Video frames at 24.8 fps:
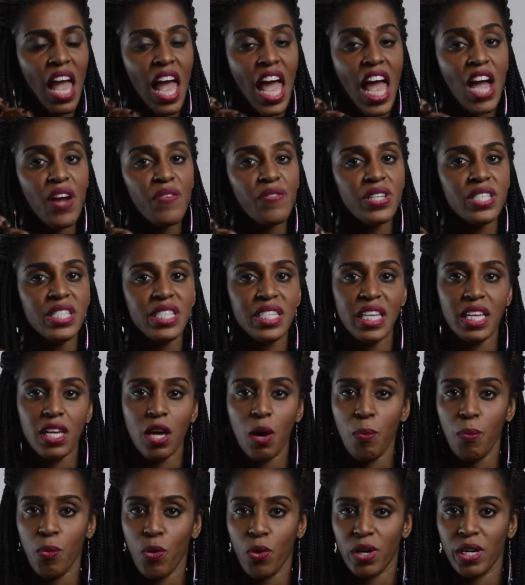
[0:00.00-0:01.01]
every
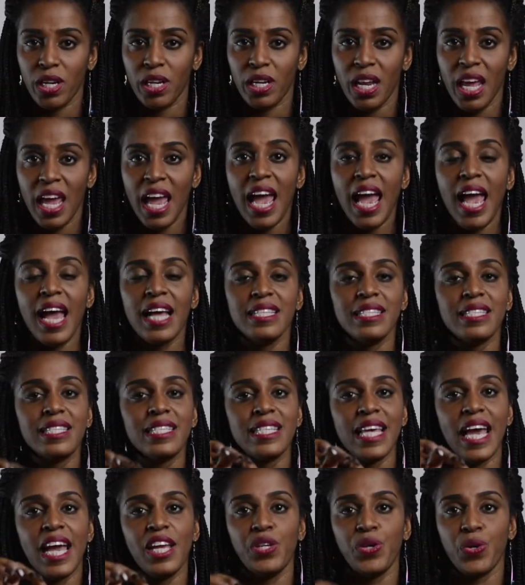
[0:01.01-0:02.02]
single morning, and
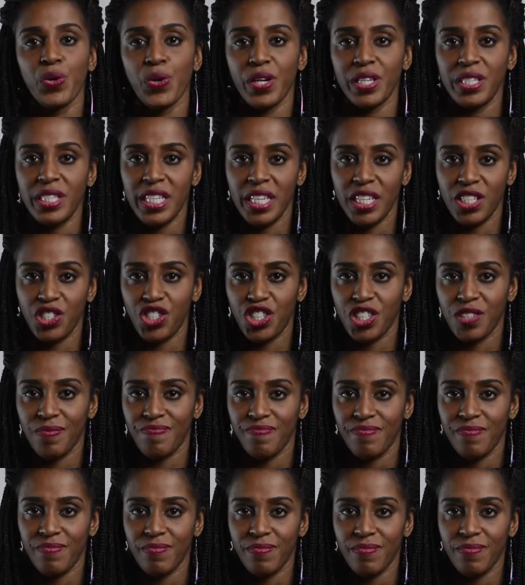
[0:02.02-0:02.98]
set your intention.